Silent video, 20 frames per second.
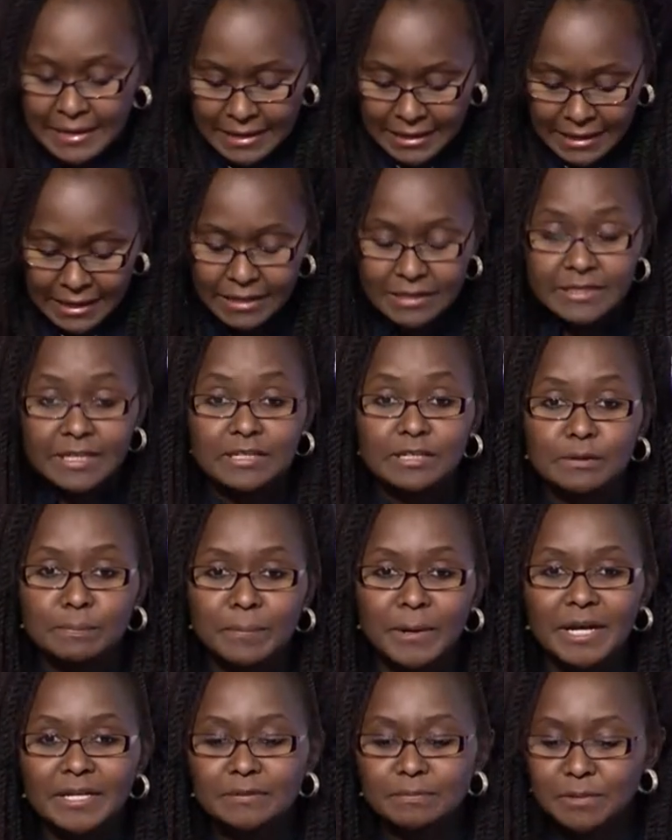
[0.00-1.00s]
And the
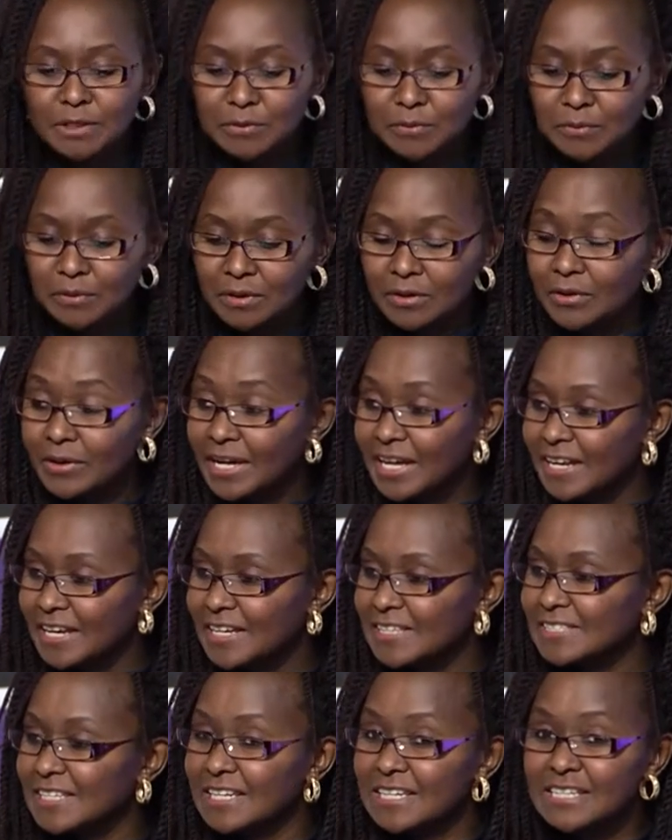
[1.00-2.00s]
department will
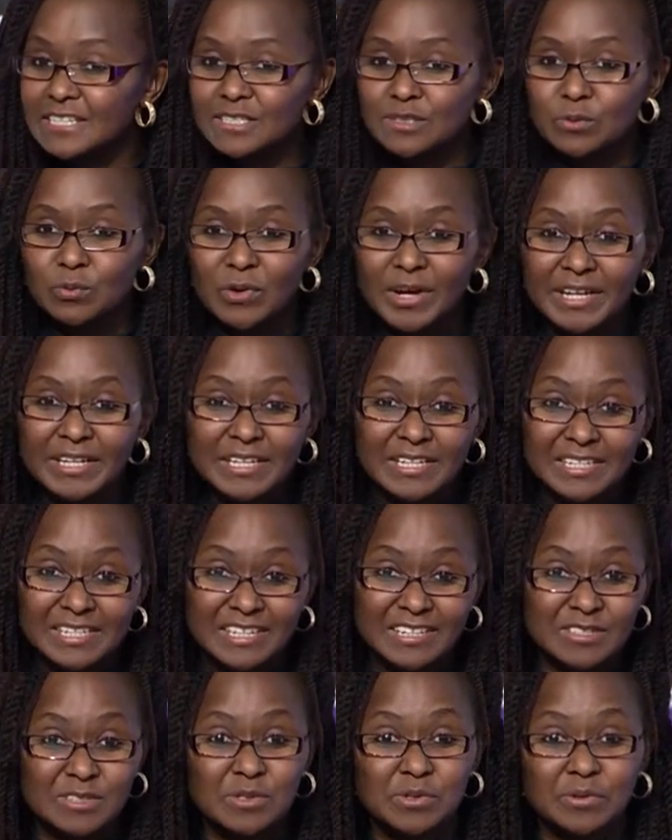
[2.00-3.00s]
organize at least one
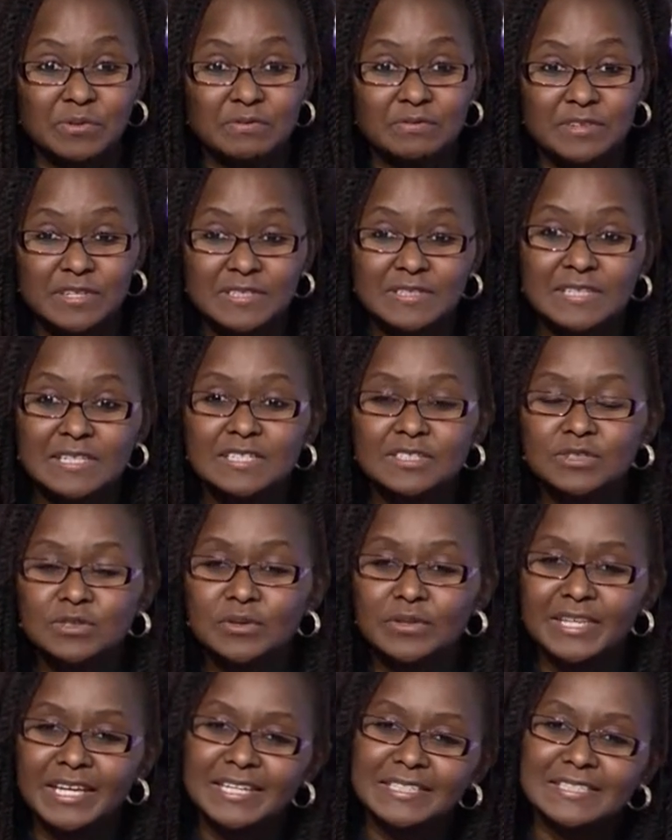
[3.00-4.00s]
industrial visit so
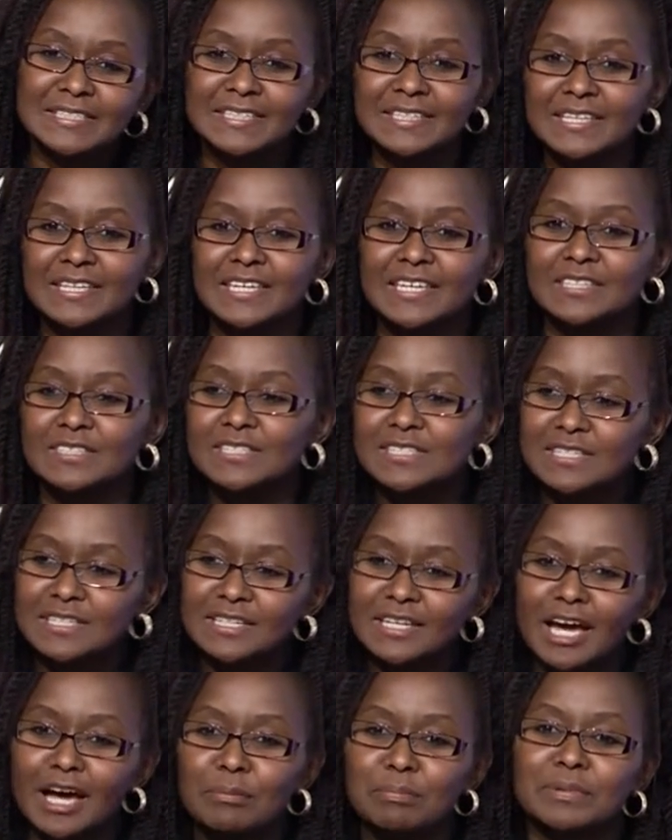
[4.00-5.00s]
that they can
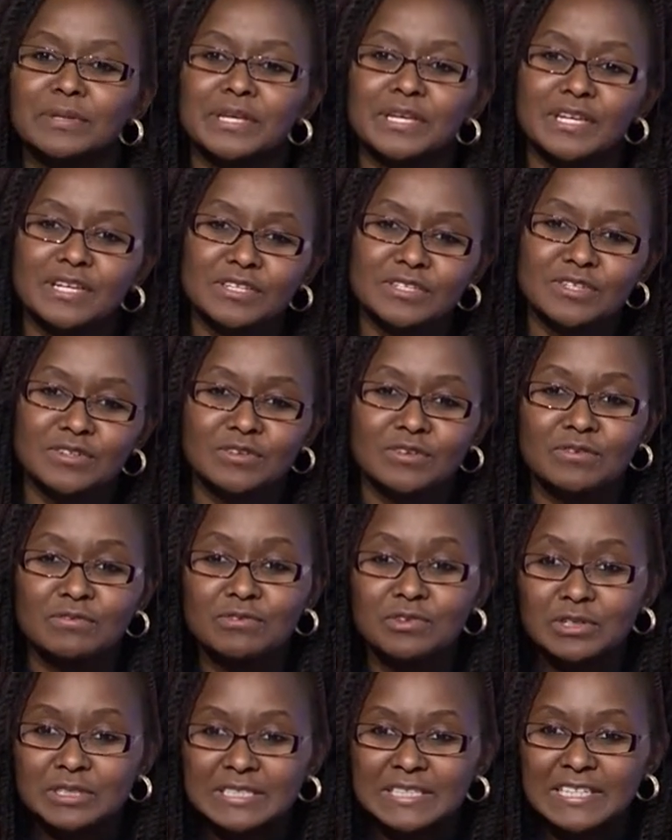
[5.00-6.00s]
see application of
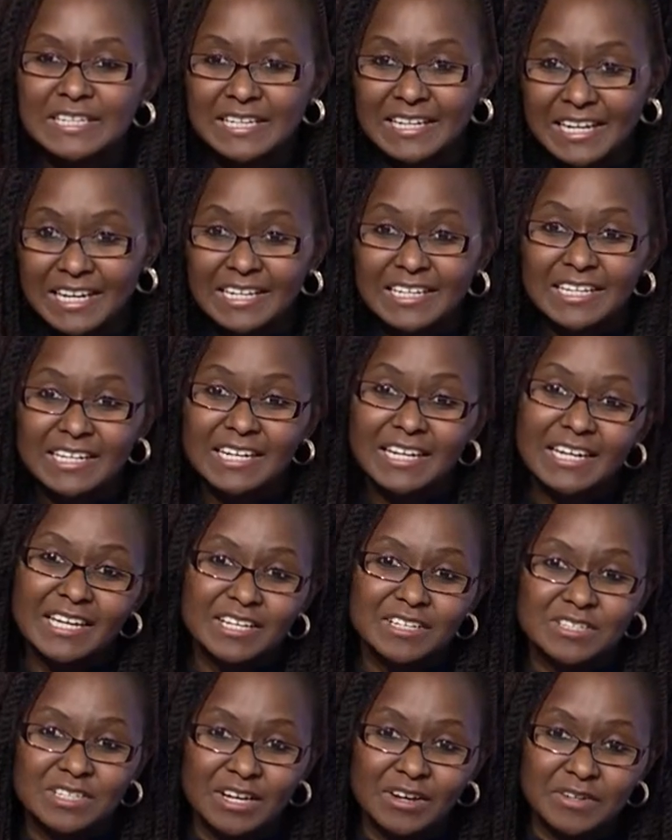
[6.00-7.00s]
what they learn in
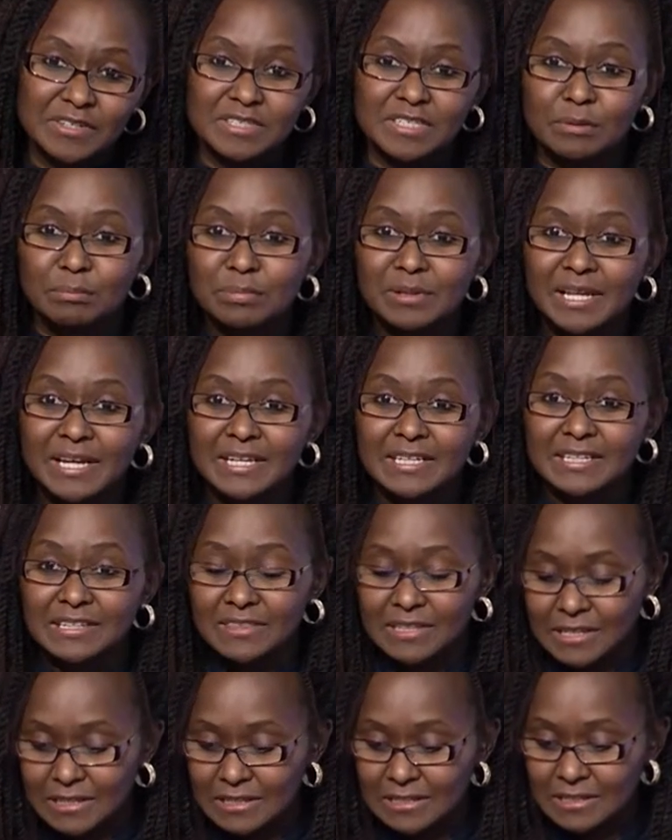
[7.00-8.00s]
lecture, how it's applied in
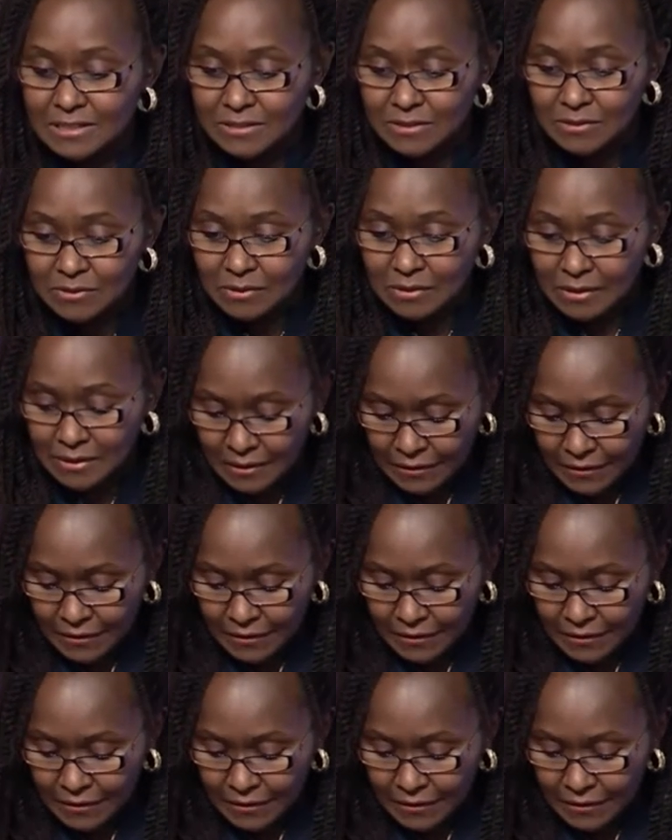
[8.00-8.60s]
the industry.